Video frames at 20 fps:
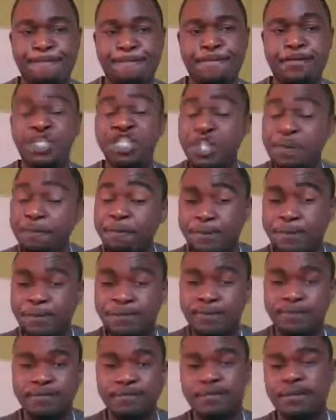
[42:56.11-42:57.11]
cheap,
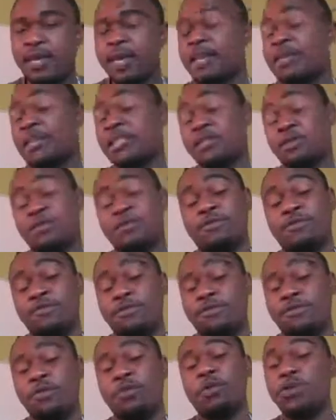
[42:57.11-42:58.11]
and yet of
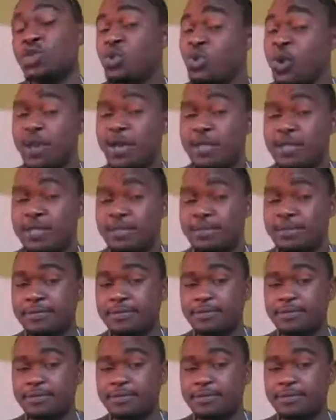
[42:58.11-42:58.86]
good quality.